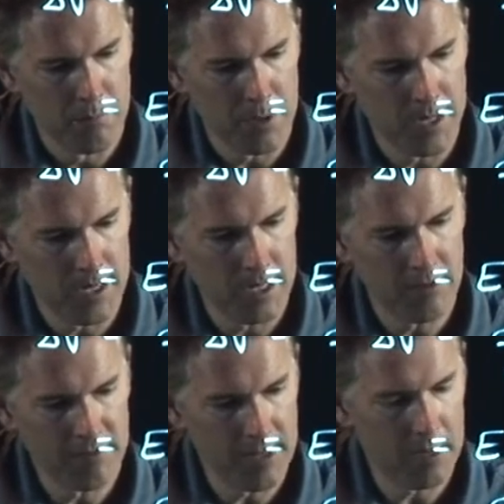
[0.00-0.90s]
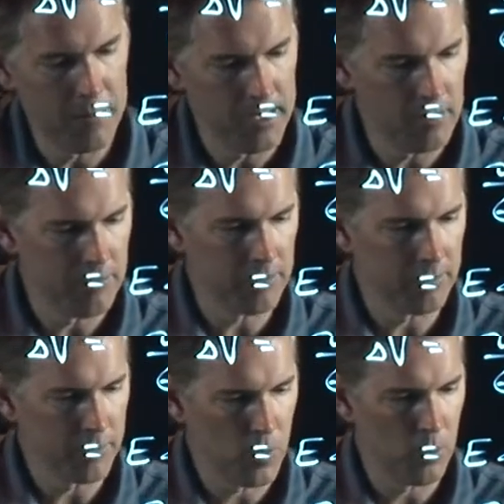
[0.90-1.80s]
But centimeters is,
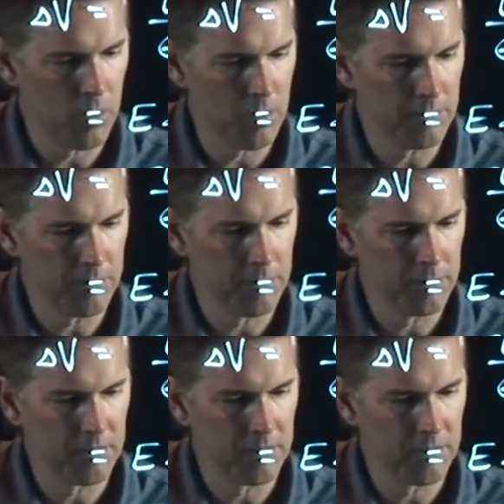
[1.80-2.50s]
of course,